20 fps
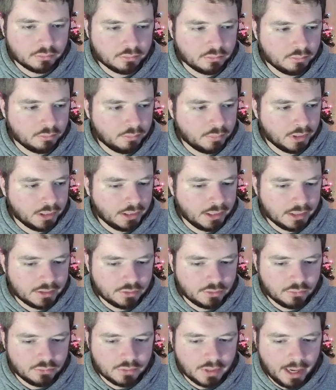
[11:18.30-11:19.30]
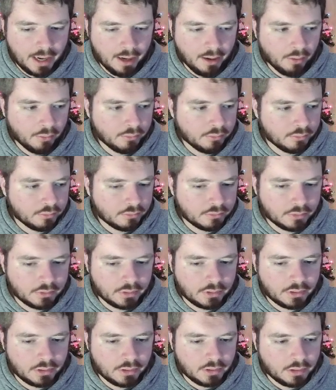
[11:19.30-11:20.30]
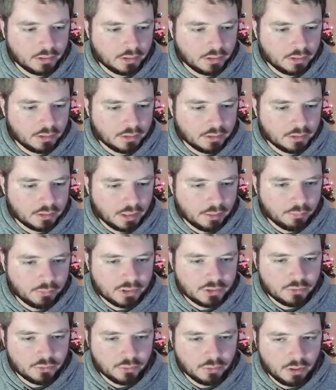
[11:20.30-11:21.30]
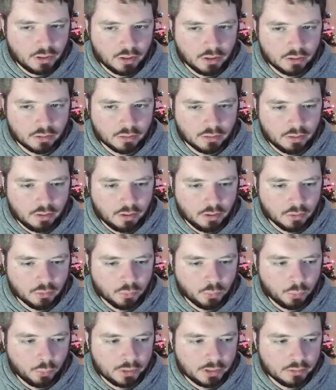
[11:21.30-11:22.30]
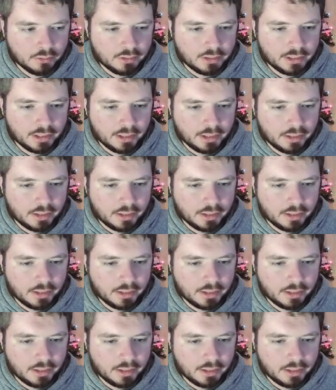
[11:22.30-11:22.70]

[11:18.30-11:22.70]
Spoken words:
but it gets you down. Then we do our wheel kick.